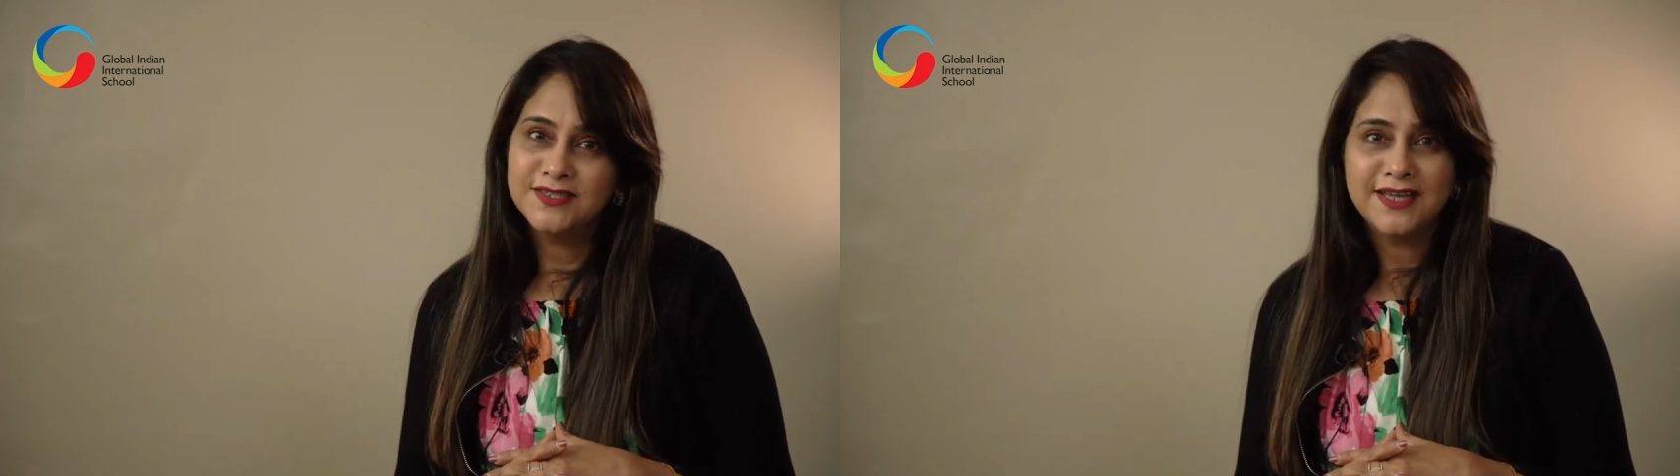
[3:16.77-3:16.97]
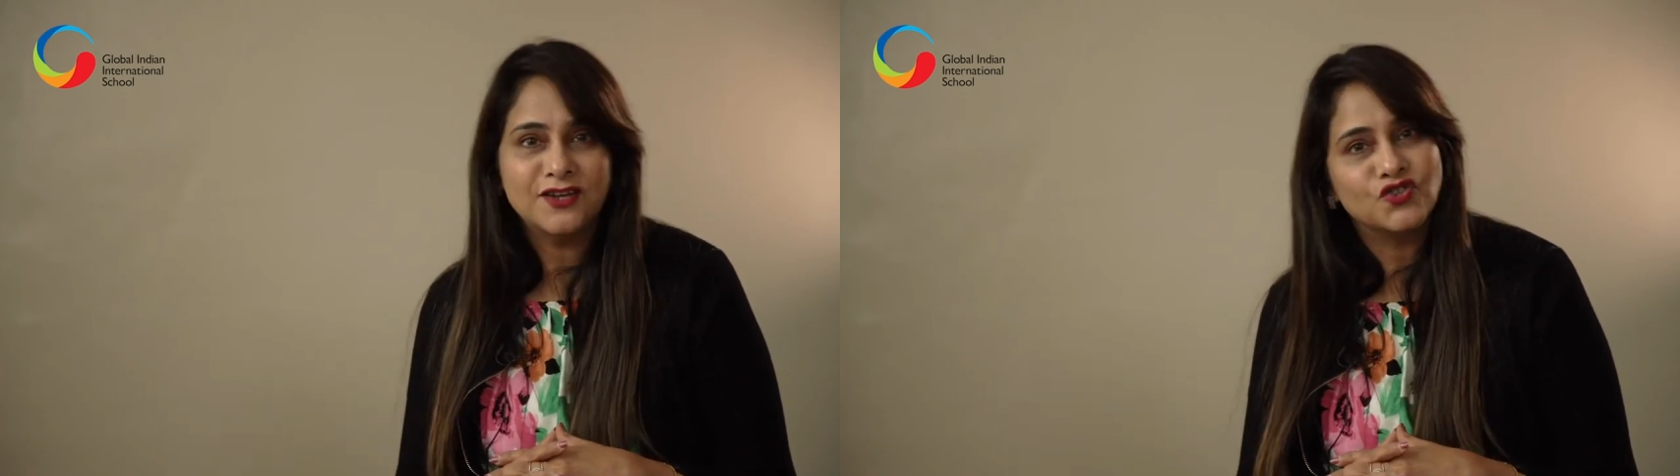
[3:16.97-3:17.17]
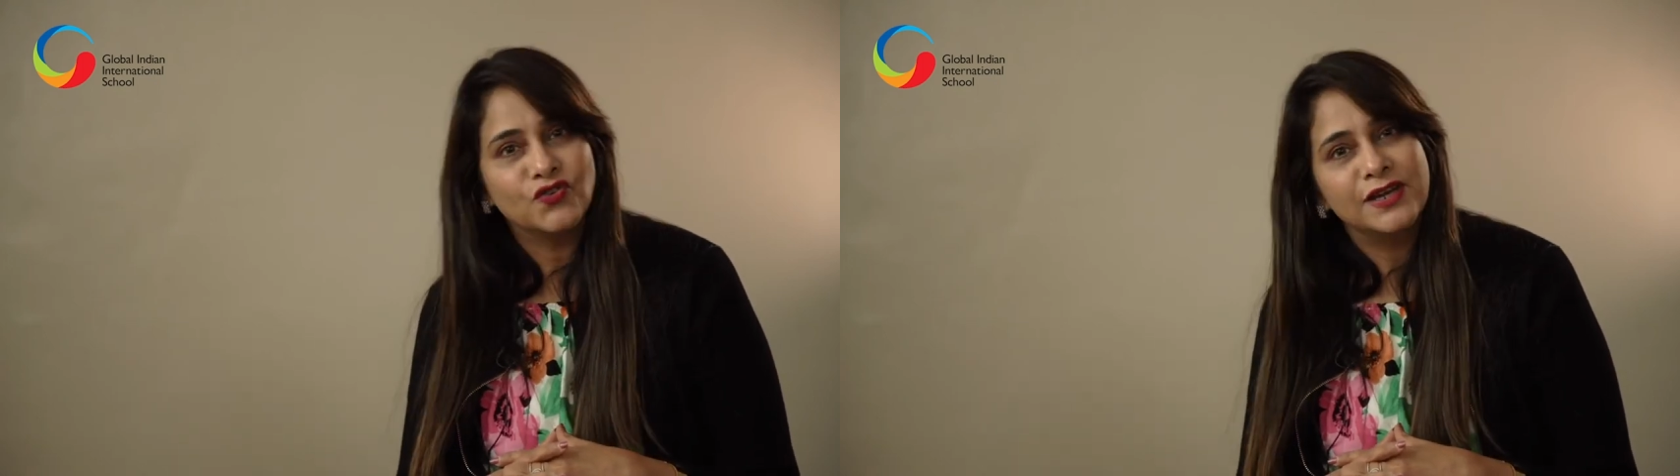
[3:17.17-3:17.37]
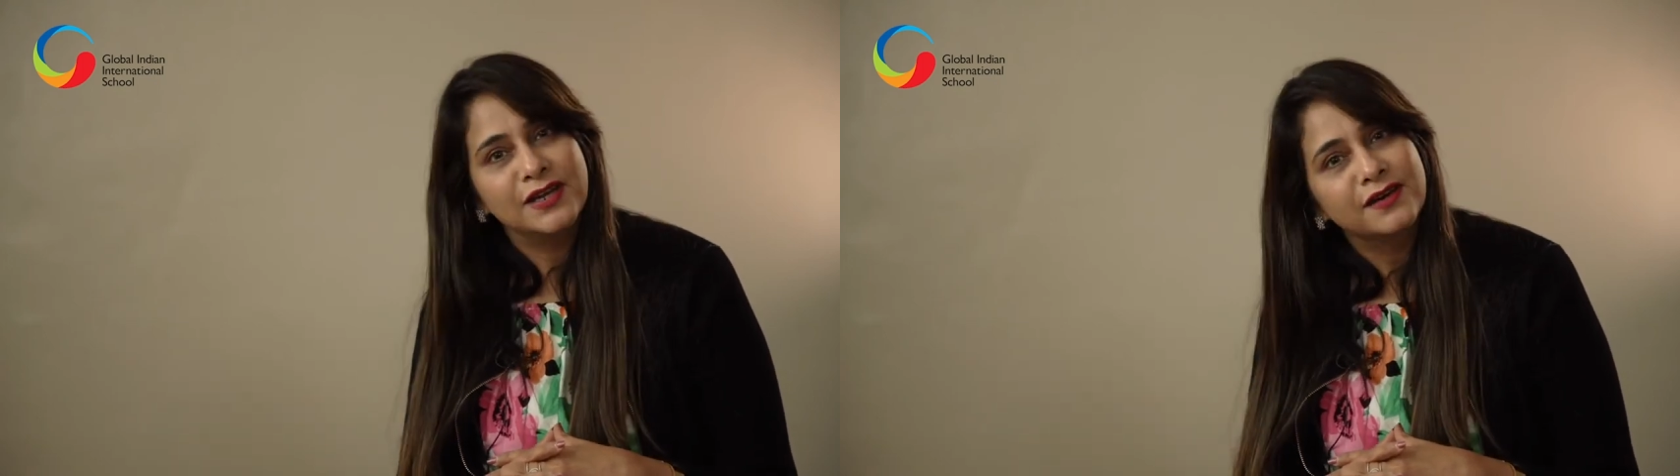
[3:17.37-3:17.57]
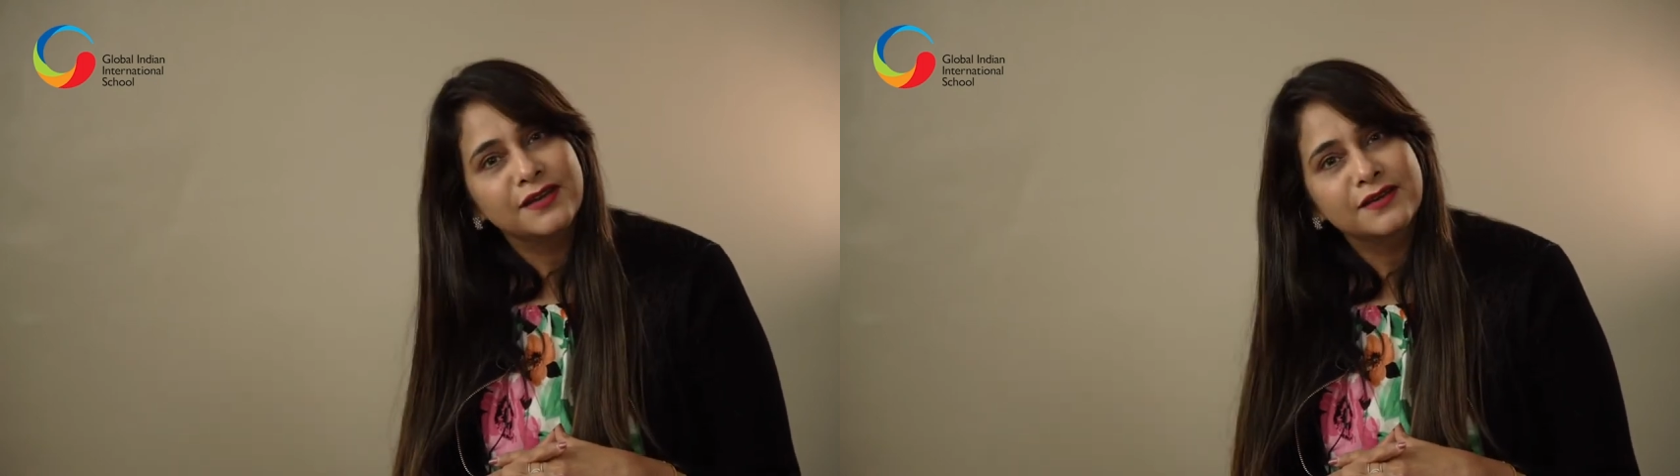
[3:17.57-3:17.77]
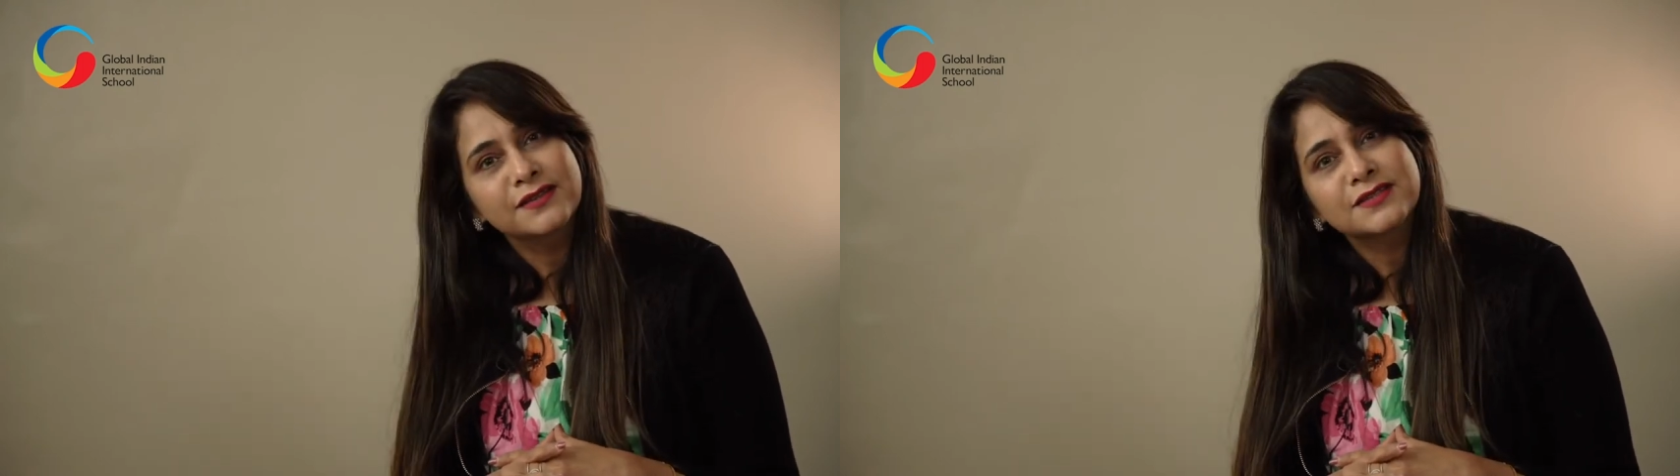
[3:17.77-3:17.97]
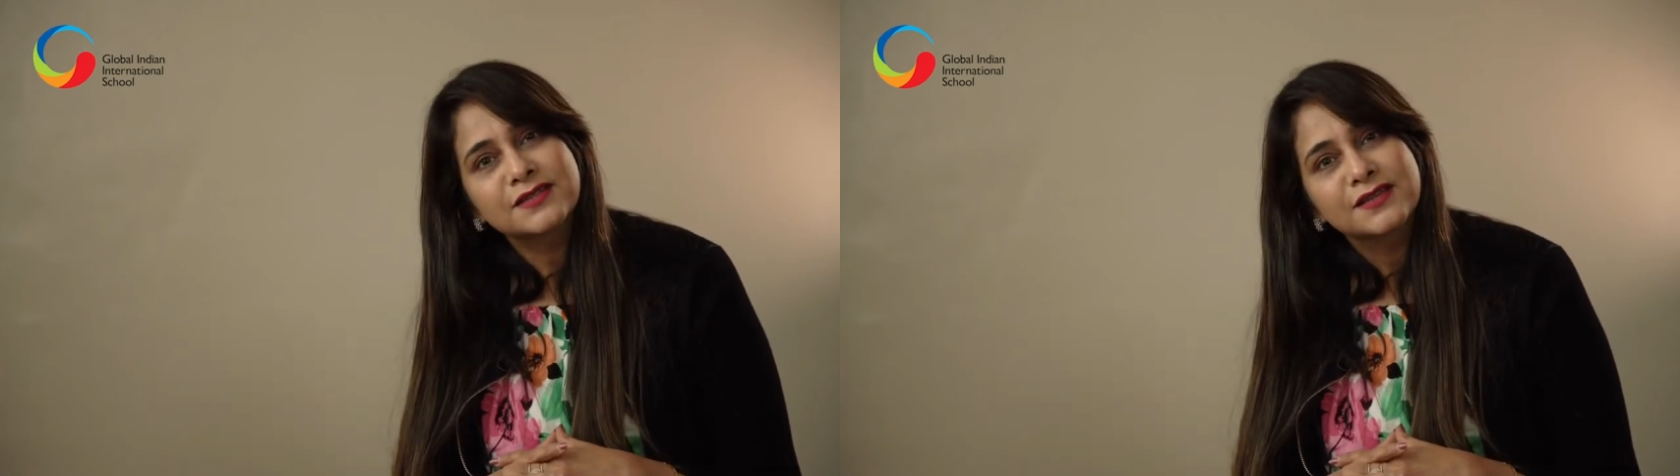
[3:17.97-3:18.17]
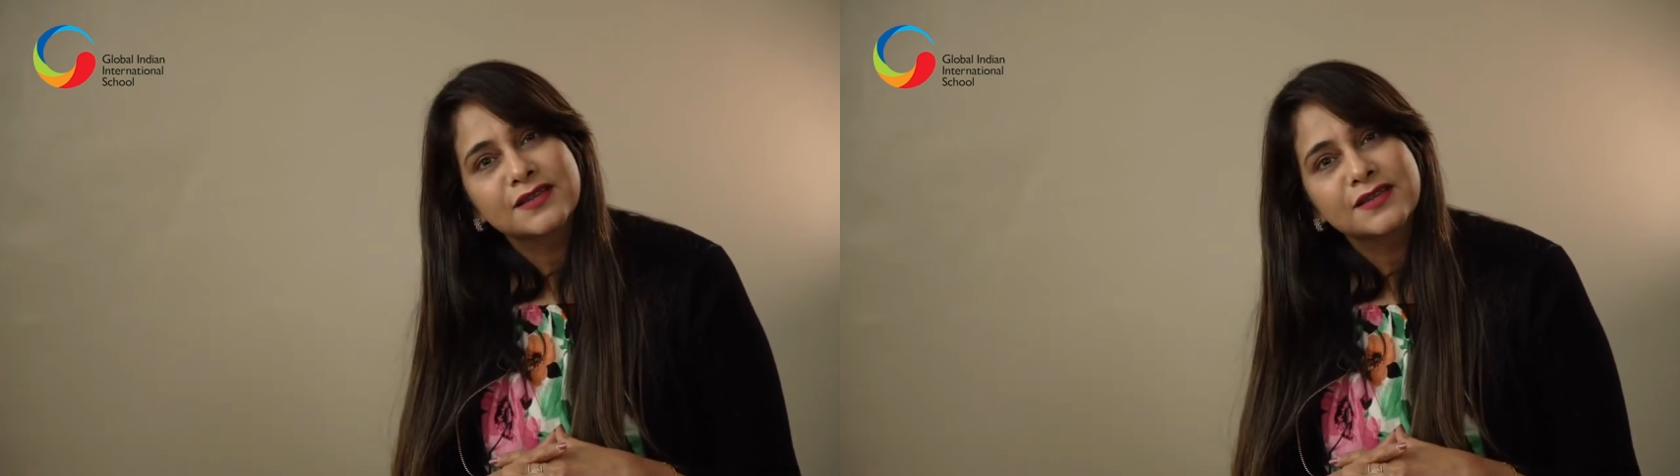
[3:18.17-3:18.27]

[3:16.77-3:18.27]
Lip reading: century learners